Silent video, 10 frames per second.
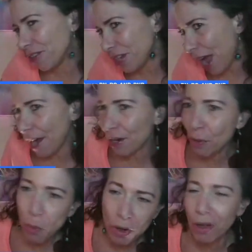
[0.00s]
You're
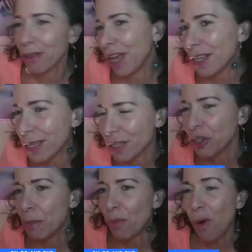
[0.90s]
tired, work less,
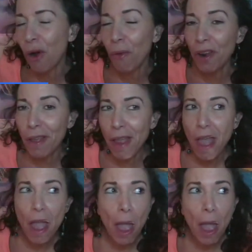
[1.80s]
sleep more, right?